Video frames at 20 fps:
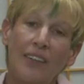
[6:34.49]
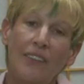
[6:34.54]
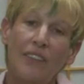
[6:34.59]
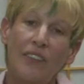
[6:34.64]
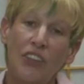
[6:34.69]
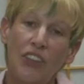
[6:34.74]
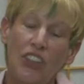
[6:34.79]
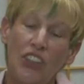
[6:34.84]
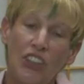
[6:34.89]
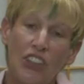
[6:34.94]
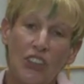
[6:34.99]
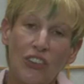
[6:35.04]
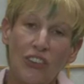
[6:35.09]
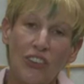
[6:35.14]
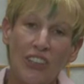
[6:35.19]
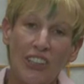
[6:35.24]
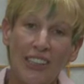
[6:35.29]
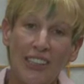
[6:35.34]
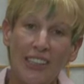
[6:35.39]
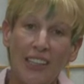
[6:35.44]
first
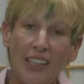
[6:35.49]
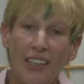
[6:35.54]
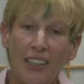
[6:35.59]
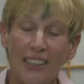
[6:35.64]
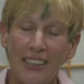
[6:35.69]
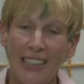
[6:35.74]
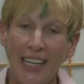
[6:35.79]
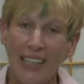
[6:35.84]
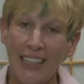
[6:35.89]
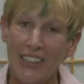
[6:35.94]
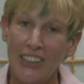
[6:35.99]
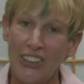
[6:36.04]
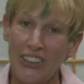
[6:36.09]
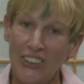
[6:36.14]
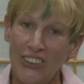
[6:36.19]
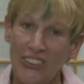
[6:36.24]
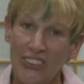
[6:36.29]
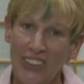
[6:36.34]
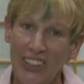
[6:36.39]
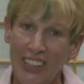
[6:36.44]
degree, second
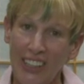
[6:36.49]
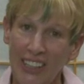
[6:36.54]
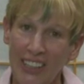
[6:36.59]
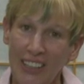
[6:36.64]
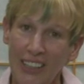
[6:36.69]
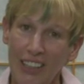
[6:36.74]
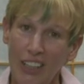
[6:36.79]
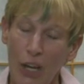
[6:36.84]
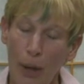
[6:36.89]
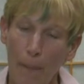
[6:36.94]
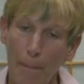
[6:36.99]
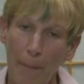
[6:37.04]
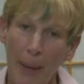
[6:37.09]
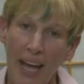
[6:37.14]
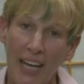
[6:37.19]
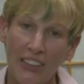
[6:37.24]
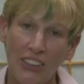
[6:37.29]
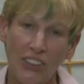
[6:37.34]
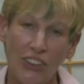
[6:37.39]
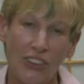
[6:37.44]
degree,
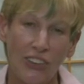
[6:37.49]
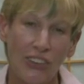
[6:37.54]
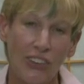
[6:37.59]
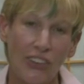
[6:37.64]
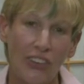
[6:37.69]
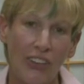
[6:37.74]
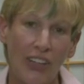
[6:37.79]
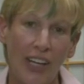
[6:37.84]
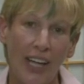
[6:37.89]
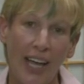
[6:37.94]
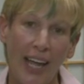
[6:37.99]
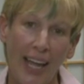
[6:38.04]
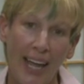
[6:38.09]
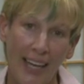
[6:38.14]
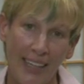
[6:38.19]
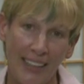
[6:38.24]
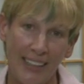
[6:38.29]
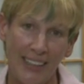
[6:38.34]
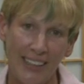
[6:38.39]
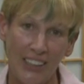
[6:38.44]
master,
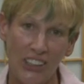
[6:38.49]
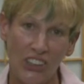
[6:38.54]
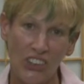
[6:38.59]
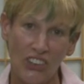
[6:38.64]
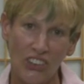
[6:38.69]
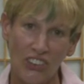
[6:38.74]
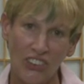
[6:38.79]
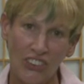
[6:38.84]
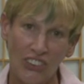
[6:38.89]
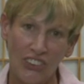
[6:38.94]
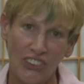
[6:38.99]
and teacher.